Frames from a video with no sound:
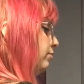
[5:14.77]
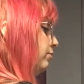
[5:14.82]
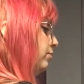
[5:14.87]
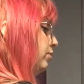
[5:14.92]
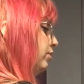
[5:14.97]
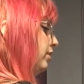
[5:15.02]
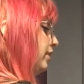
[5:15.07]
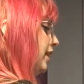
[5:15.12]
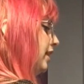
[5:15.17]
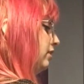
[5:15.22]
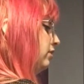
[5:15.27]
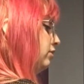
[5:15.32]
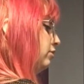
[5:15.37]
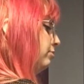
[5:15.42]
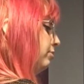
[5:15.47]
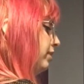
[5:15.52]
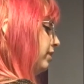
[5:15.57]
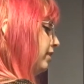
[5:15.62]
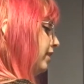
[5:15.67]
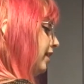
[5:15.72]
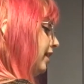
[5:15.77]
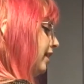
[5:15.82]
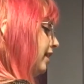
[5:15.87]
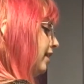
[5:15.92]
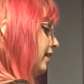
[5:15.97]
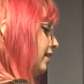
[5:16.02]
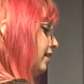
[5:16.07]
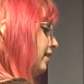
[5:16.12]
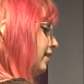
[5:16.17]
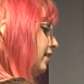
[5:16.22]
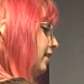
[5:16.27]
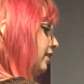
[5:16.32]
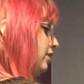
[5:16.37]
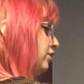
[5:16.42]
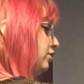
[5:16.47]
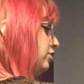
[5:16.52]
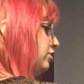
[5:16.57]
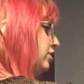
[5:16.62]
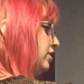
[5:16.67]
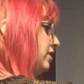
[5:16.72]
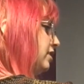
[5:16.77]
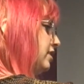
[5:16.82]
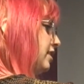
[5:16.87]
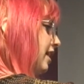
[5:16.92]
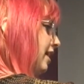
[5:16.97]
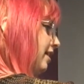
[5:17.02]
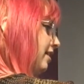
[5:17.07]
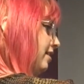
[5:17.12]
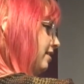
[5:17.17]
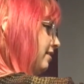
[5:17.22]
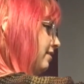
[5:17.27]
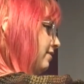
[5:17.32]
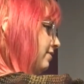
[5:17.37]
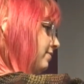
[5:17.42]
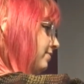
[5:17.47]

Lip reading: pull that loop there, and you just tighten.